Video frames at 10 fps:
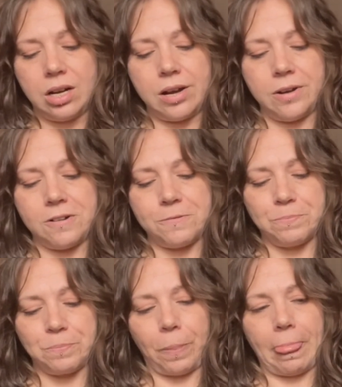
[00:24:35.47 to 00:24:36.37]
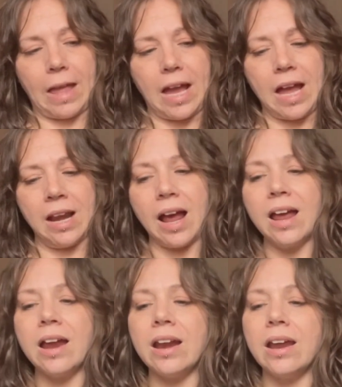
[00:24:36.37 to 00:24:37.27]
And I
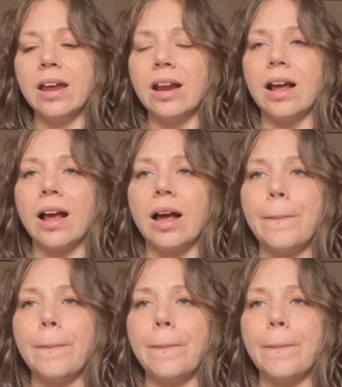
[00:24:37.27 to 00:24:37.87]
had